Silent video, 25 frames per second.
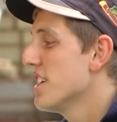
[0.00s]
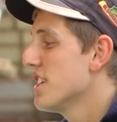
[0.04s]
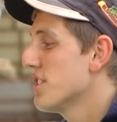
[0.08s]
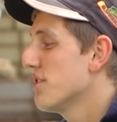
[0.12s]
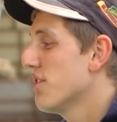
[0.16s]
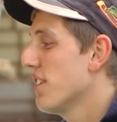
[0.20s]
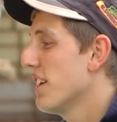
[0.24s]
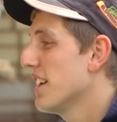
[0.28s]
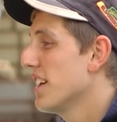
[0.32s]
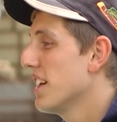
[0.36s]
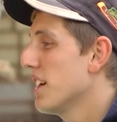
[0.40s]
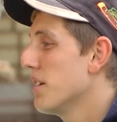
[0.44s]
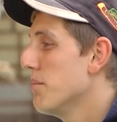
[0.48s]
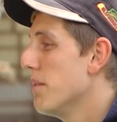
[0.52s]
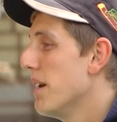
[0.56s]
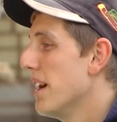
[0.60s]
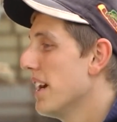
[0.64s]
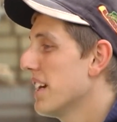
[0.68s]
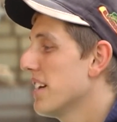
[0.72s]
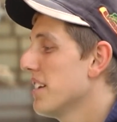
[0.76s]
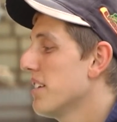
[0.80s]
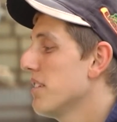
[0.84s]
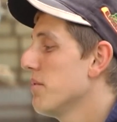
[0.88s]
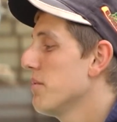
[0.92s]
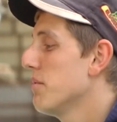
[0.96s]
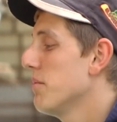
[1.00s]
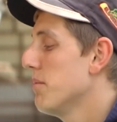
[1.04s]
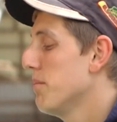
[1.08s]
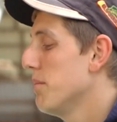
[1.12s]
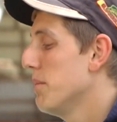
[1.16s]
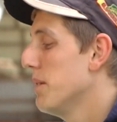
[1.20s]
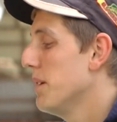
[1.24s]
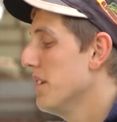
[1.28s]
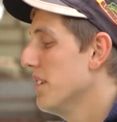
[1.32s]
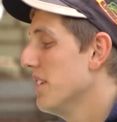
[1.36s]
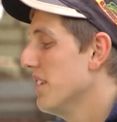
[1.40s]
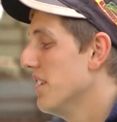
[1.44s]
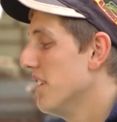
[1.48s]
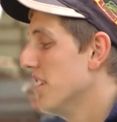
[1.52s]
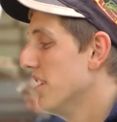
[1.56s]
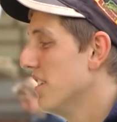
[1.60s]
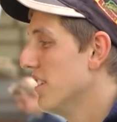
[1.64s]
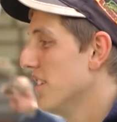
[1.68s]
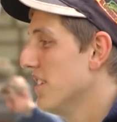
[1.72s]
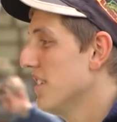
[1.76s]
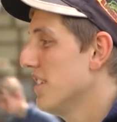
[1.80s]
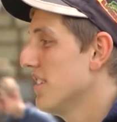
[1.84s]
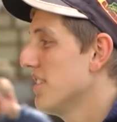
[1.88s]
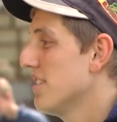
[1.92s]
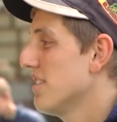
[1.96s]
and we're able
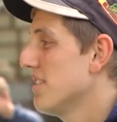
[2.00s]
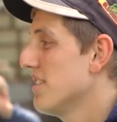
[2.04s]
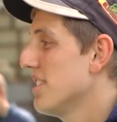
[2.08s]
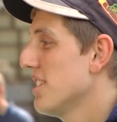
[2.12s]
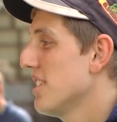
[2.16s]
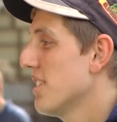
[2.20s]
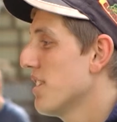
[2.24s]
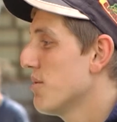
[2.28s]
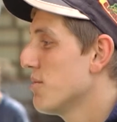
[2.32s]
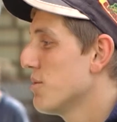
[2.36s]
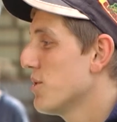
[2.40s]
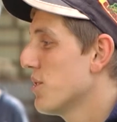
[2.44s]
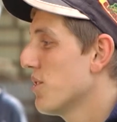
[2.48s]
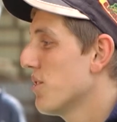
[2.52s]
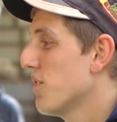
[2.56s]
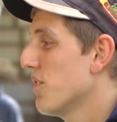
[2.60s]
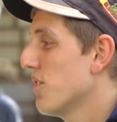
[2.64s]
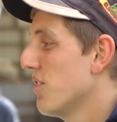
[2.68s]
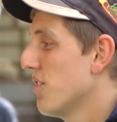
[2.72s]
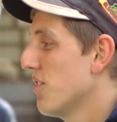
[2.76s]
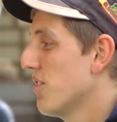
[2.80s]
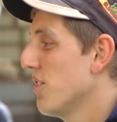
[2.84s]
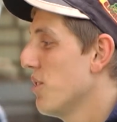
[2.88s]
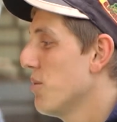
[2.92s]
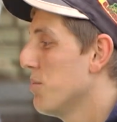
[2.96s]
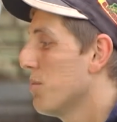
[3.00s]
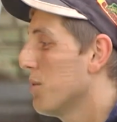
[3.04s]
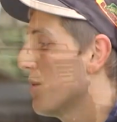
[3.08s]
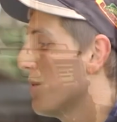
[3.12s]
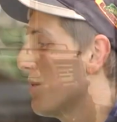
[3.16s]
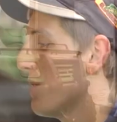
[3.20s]
to begin adapting